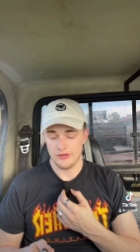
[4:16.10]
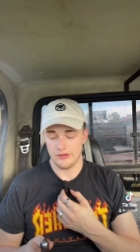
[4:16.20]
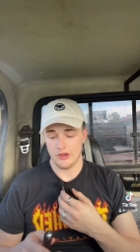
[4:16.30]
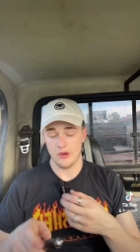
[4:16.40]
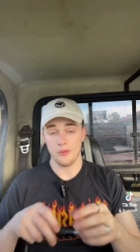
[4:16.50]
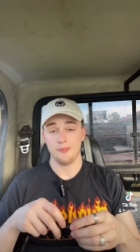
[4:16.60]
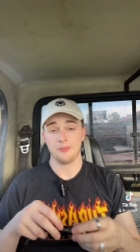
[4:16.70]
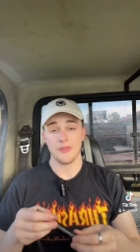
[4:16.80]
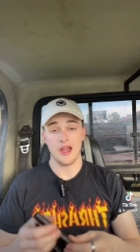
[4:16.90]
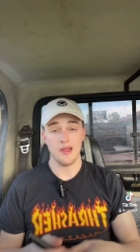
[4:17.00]
So
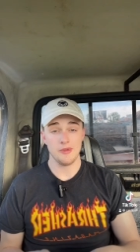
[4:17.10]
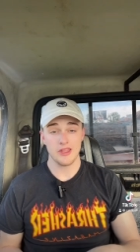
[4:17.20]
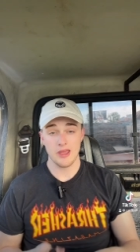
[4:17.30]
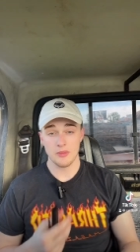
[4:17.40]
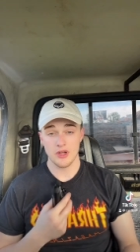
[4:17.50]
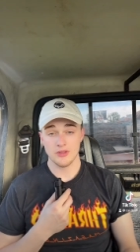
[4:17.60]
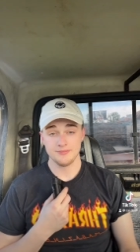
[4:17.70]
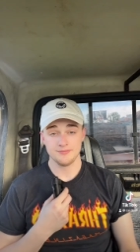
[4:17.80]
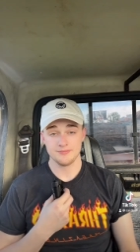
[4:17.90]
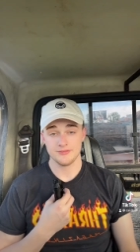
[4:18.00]
I've been K-Ball.
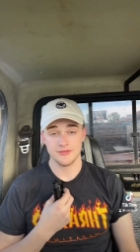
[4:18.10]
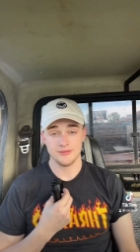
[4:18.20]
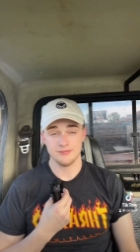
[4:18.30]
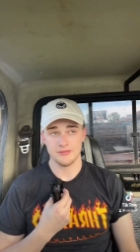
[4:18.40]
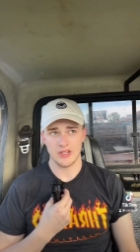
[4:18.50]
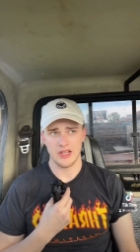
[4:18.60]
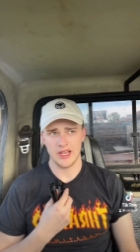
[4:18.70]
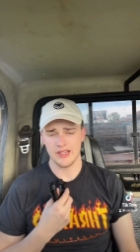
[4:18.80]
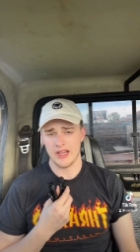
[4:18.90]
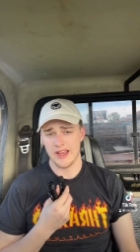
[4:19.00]

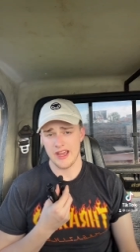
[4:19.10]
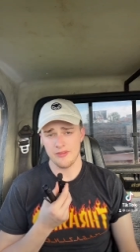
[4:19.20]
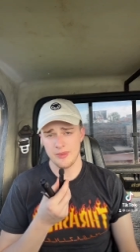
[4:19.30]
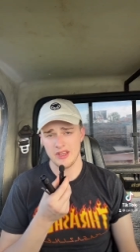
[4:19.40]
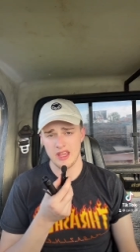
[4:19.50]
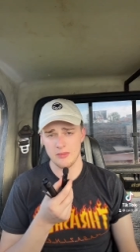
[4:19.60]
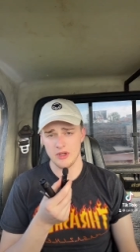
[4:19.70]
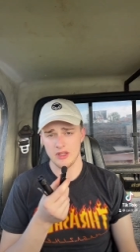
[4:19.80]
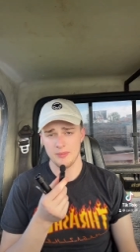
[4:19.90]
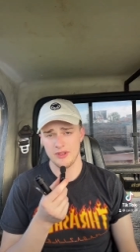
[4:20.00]
I have been
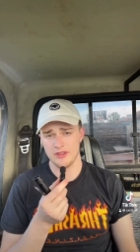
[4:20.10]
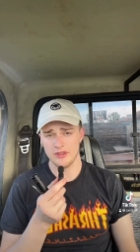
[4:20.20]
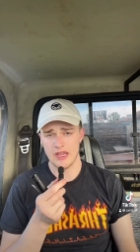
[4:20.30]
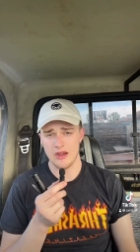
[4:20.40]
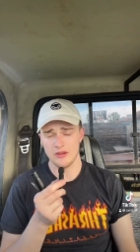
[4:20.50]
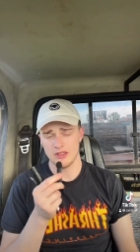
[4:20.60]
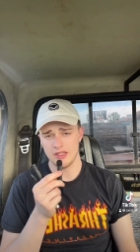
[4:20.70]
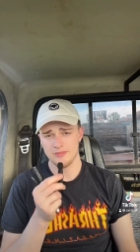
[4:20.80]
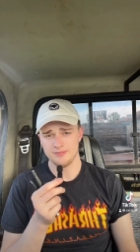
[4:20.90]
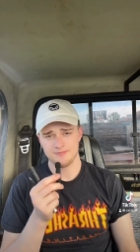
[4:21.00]
K-Ball up until now.
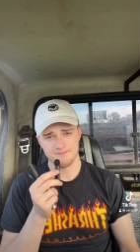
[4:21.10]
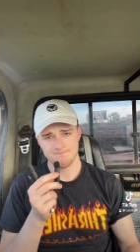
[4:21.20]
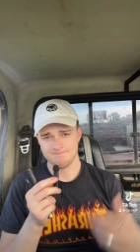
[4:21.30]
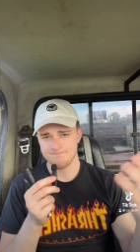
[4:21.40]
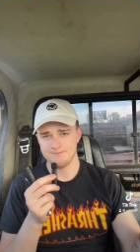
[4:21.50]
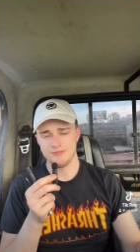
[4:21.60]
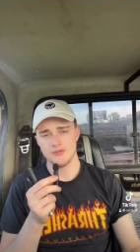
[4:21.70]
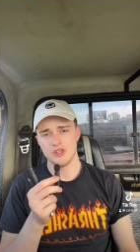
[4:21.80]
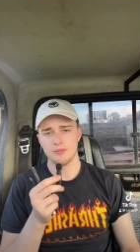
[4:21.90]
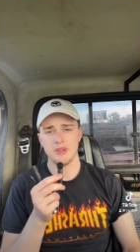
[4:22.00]

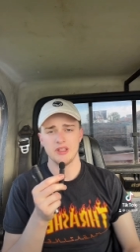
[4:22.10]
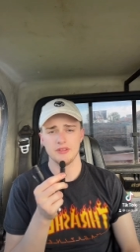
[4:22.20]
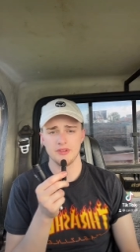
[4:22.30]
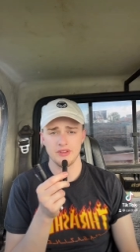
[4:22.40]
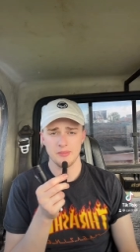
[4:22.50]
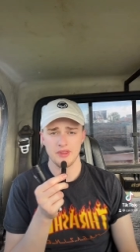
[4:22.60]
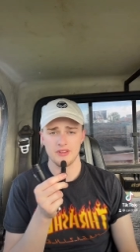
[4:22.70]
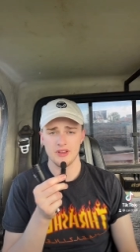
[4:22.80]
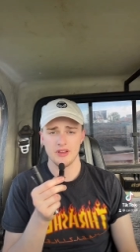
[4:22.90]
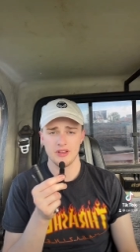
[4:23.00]
Just because of a slip of the
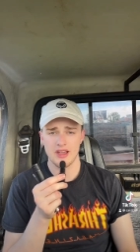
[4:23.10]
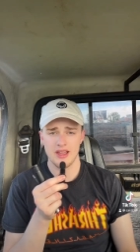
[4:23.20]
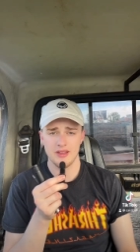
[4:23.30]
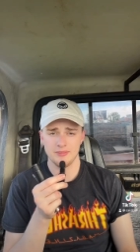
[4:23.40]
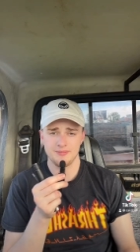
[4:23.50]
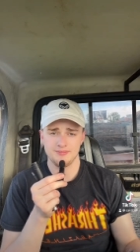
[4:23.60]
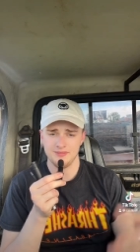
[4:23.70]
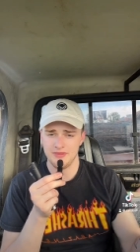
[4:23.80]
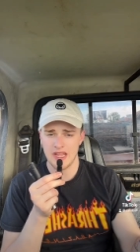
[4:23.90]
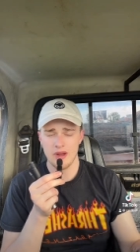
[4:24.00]
tongue, I am
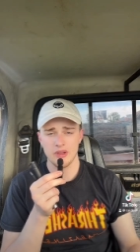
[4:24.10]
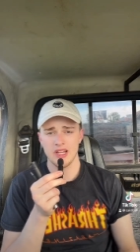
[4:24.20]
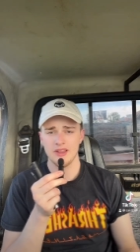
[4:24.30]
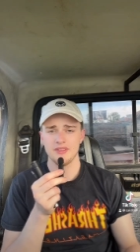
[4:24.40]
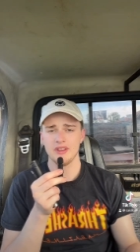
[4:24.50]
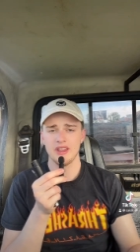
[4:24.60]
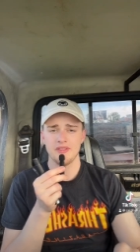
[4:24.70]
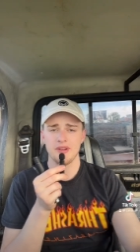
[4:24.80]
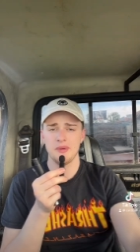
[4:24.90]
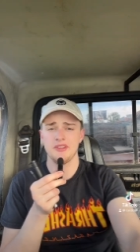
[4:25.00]
now gonna have to
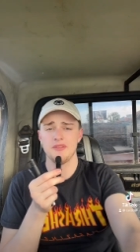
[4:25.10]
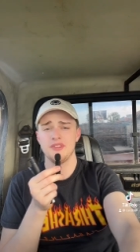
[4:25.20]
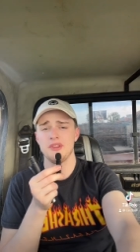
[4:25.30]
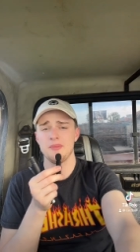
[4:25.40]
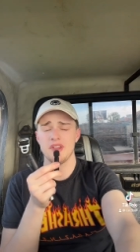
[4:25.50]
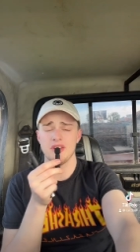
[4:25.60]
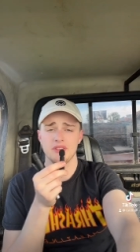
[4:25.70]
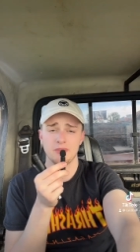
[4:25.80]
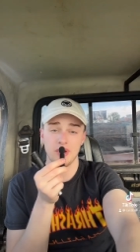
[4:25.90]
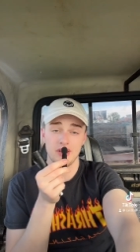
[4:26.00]
identify myself as something
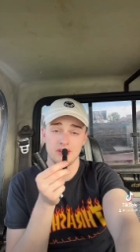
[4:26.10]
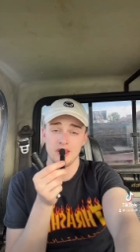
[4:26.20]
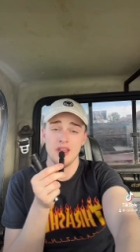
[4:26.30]
else. But